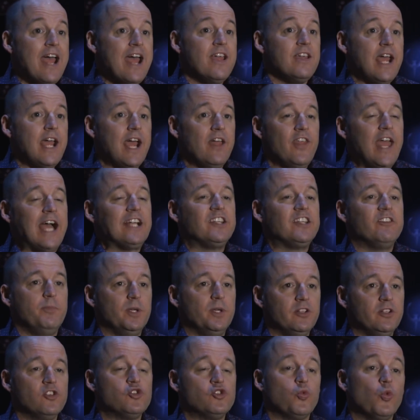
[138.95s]
And the active
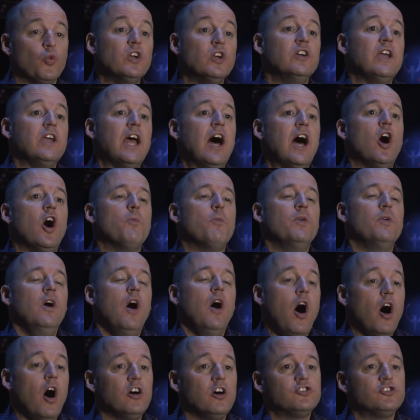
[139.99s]
abilities really help
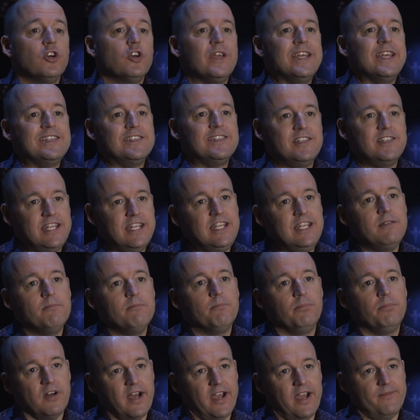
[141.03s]
also in
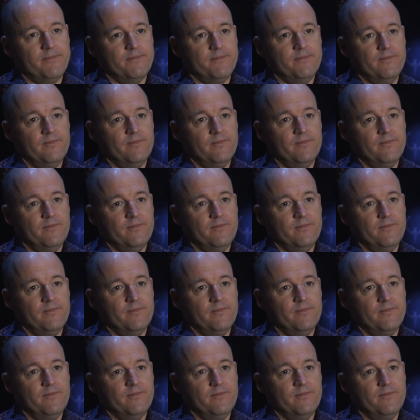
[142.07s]
team play.